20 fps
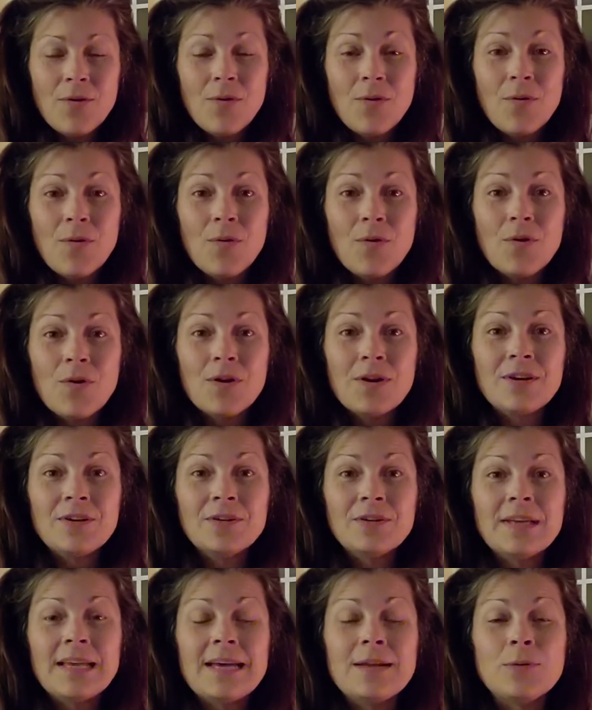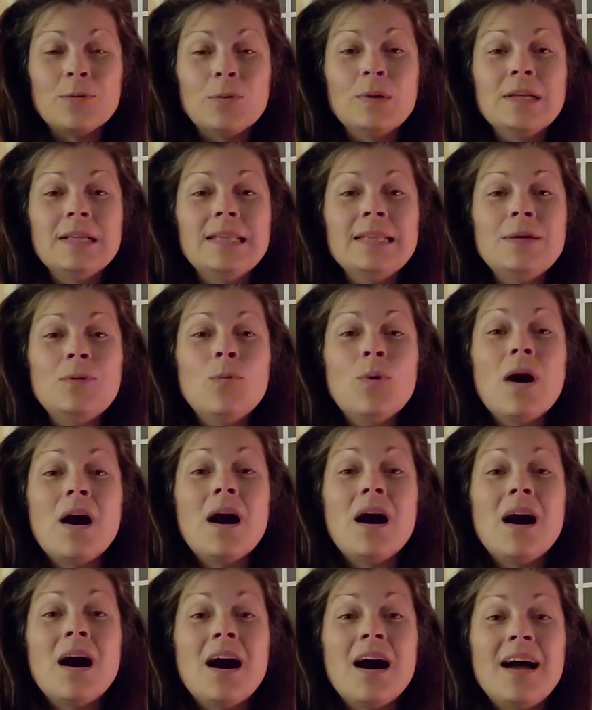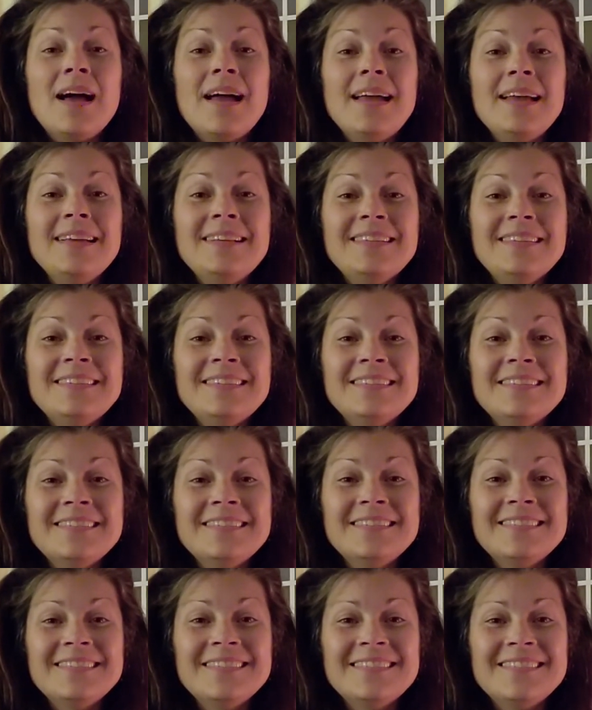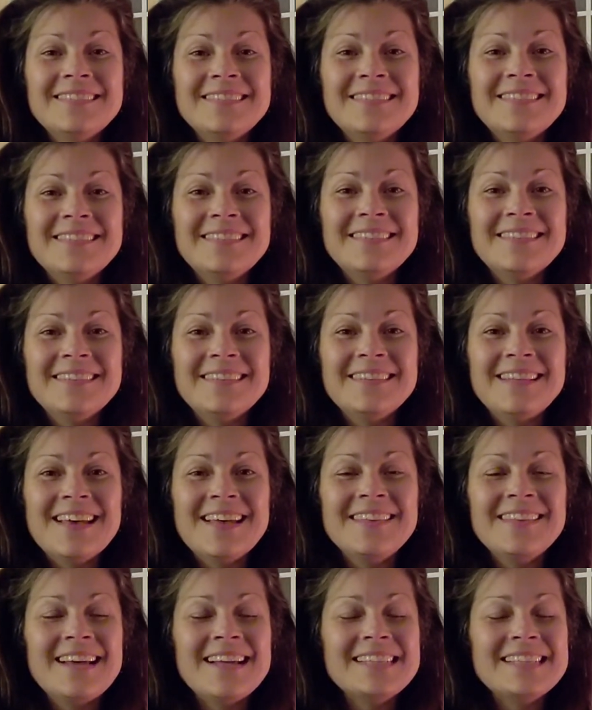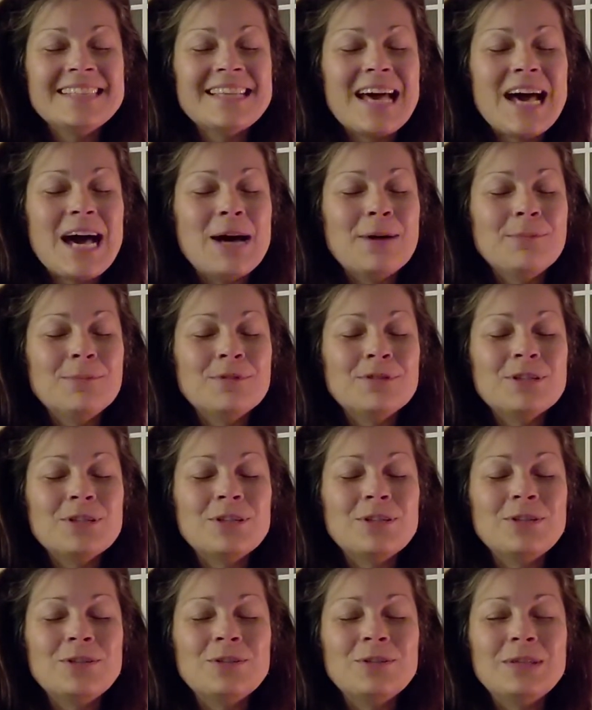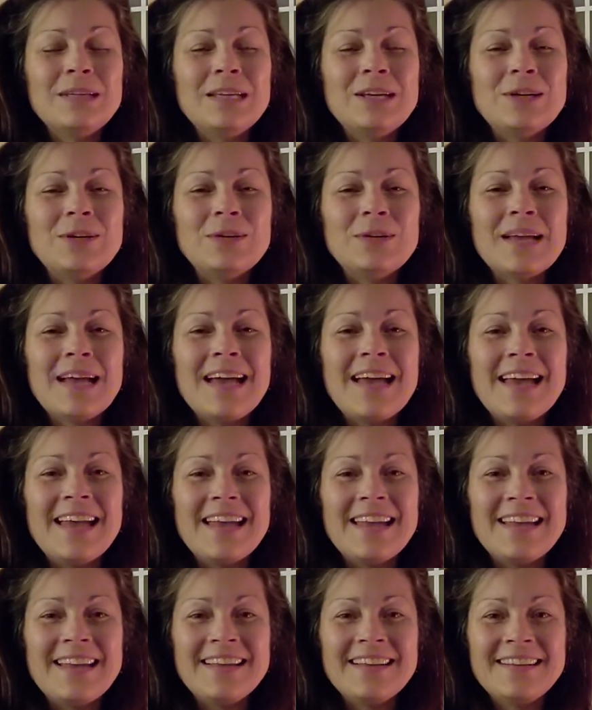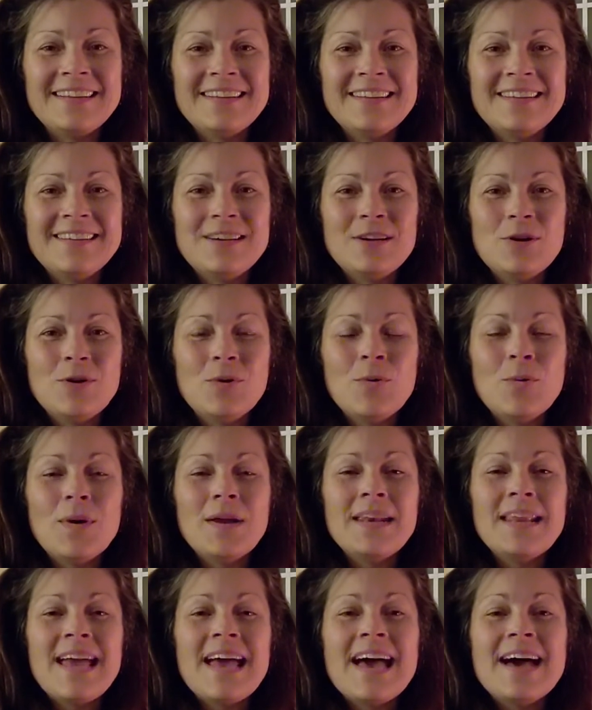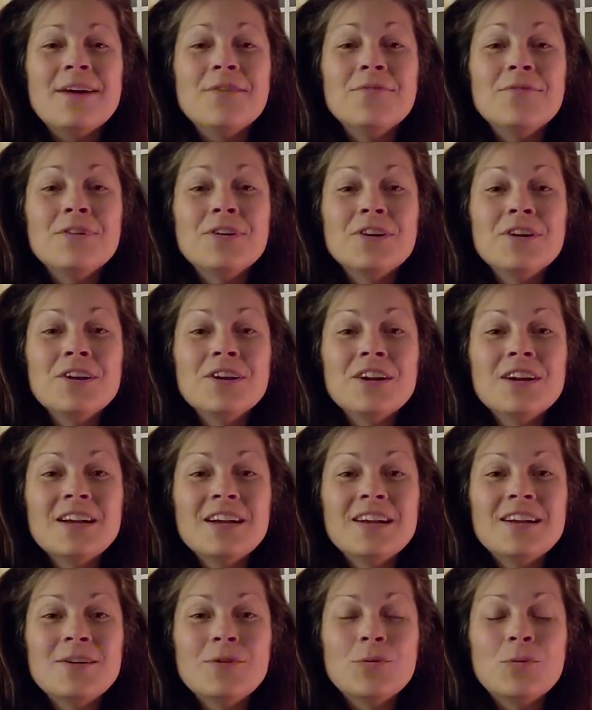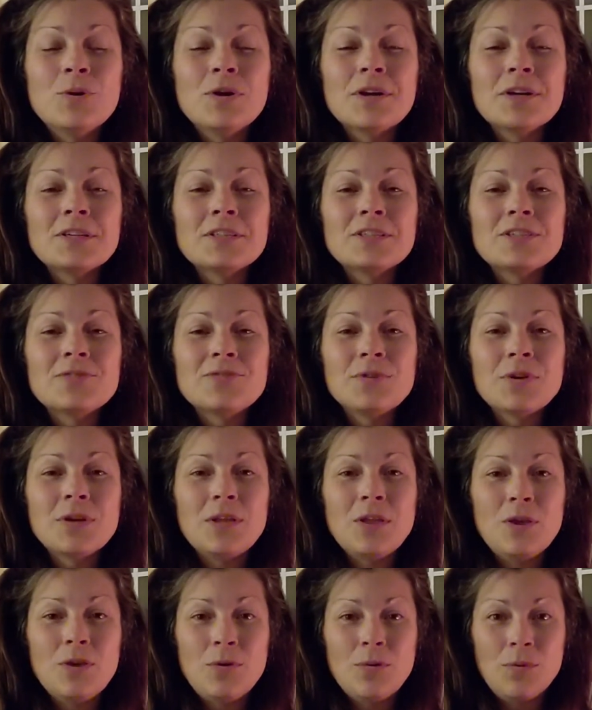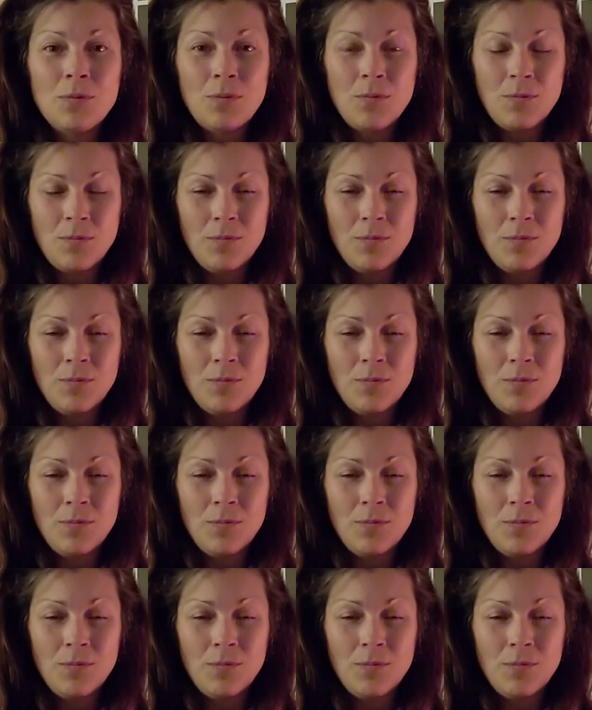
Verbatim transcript: or it'll get really wide and that's absolutely okay. Whatever works for you.